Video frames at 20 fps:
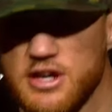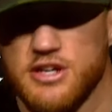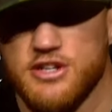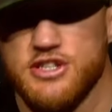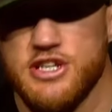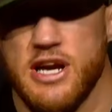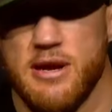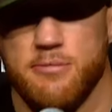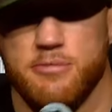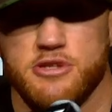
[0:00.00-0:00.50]

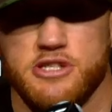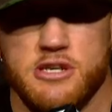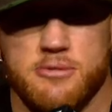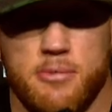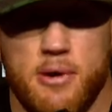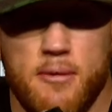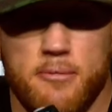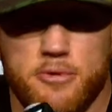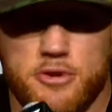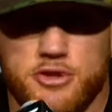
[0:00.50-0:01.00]
championship
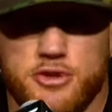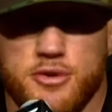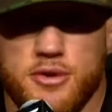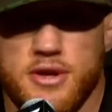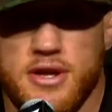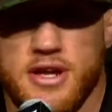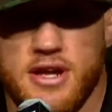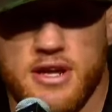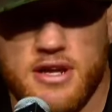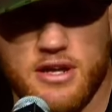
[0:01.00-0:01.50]

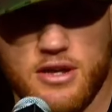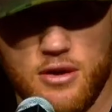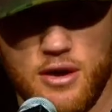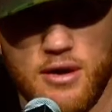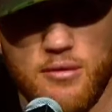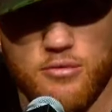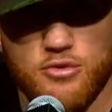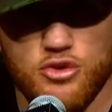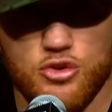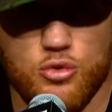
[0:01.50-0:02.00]
opportunity. You know, I
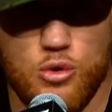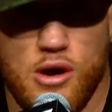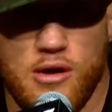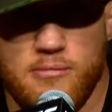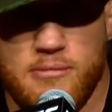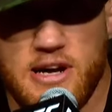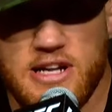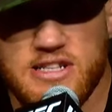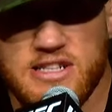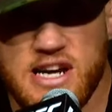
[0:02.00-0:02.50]
do want
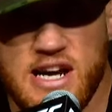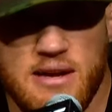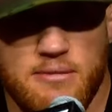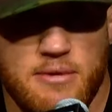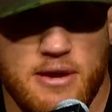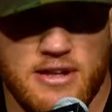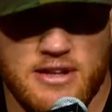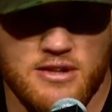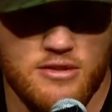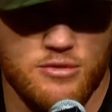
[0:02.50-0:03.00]
my time.
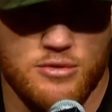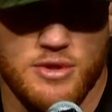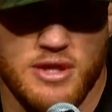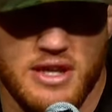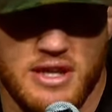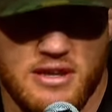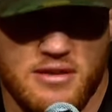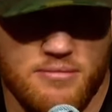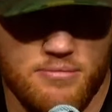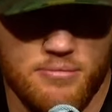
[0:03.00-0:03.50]
I do
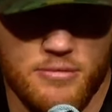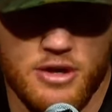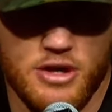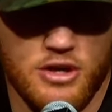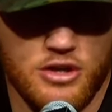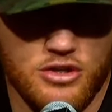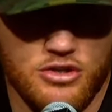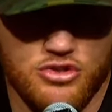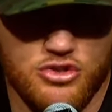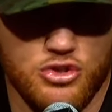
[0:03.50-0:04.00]
think
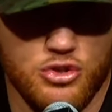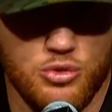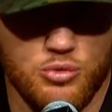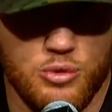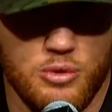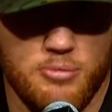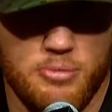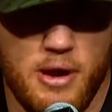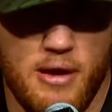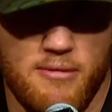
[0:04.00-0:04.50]
June
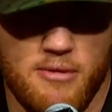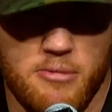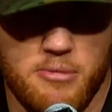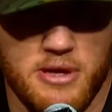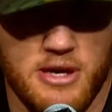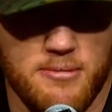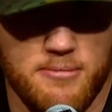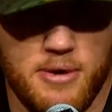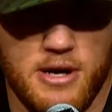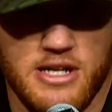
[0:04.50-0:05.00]
would probably be
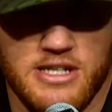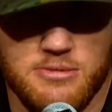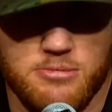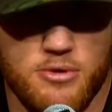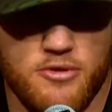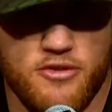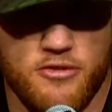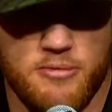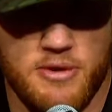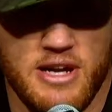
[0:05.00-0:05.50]
impossible
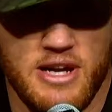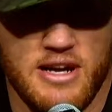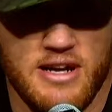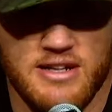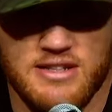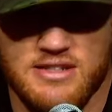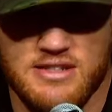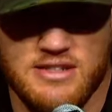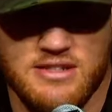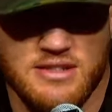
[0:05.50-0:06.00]
for me,
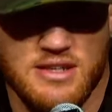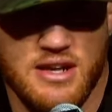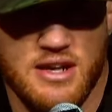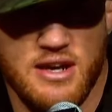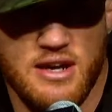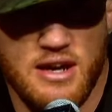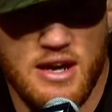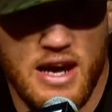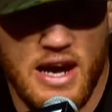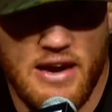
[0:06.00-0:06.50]
as
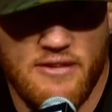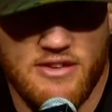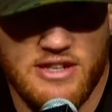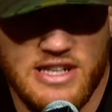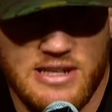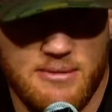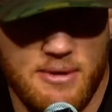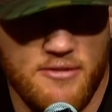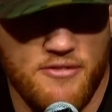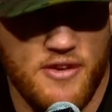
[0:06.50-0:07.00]
every
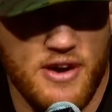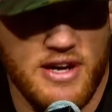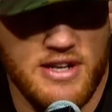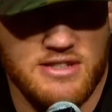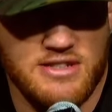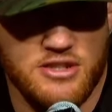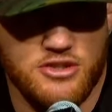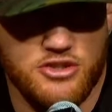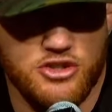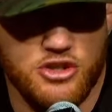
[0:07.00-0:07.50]
time I fight
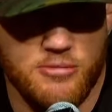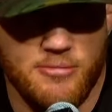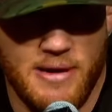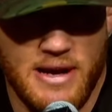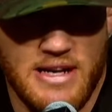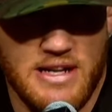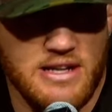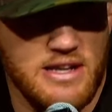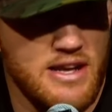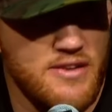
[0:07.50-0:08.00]
is a
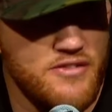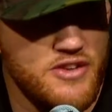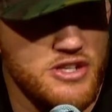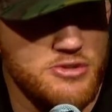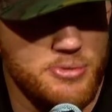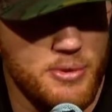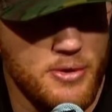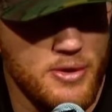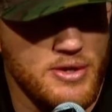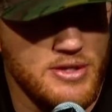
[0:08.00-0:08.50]
traumatic life
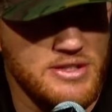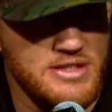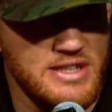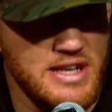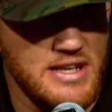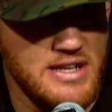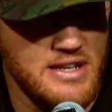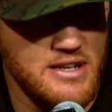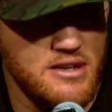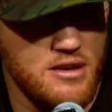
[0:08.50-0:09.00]
experience and I
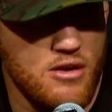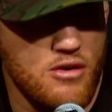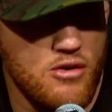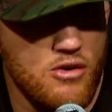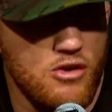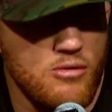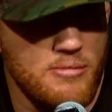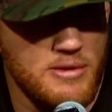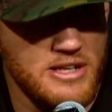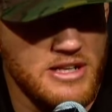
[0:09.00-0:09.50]
need to go
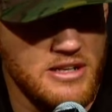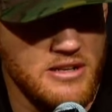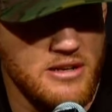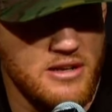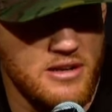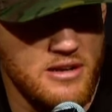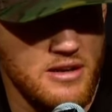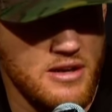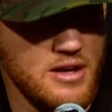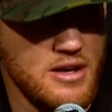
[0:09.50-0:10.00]
home. I need
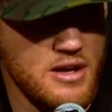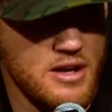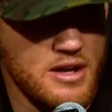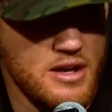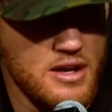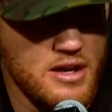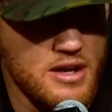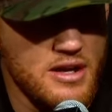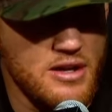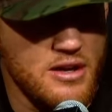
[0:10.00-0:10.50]
to,
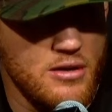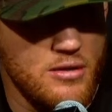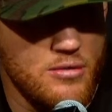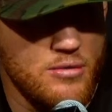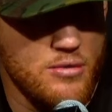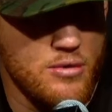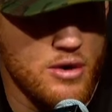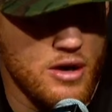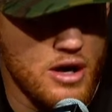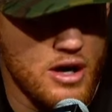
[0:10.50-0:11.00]
you know,
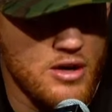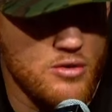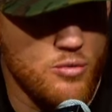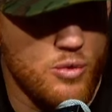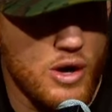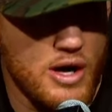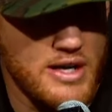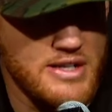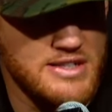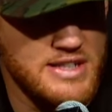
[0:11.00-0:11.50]

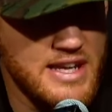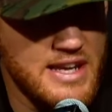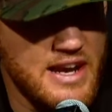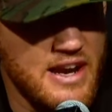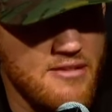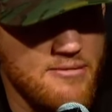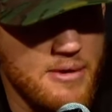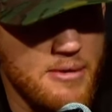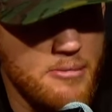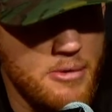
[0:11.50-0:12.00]
unwind, take care
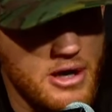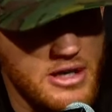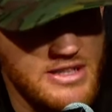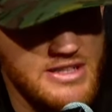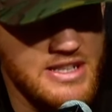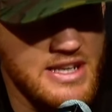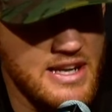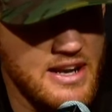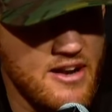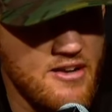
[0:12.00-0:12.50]
of my body,
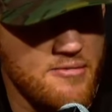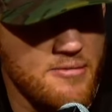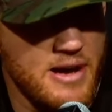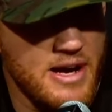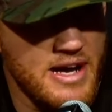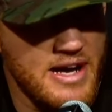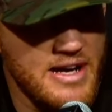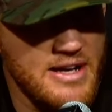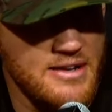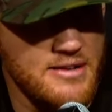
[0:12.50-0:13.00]
take care of my
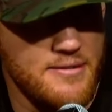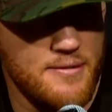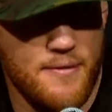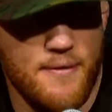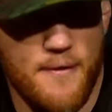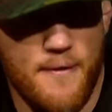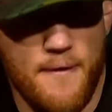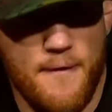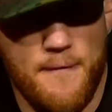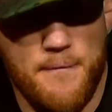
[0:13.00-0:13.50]
head.
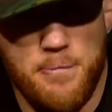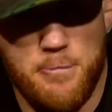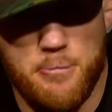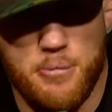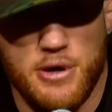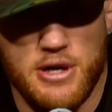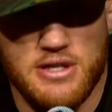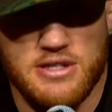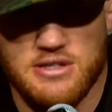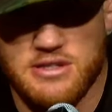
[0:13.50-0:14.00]

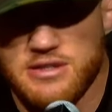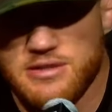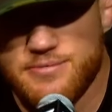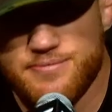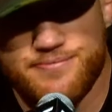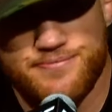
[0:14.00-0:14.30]
But